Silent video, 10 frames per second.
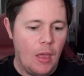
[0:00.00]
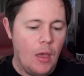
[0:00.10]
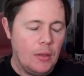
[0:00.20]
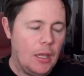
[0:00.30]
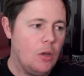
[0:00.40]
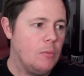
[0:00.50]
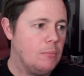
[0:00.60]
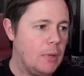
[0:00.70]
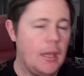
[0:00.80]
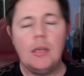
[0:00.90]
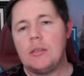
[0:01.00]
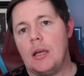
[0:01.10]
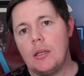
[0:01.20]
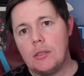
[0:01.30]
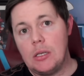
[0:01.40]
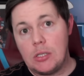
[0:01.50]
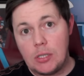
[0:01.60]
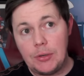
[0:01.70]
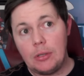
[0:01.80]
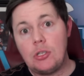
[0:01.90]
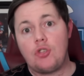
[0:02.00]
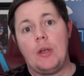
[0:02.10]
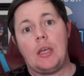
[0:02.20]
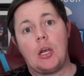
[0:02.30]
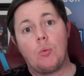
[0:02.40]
Now, Mayenda, the Sunderland striker,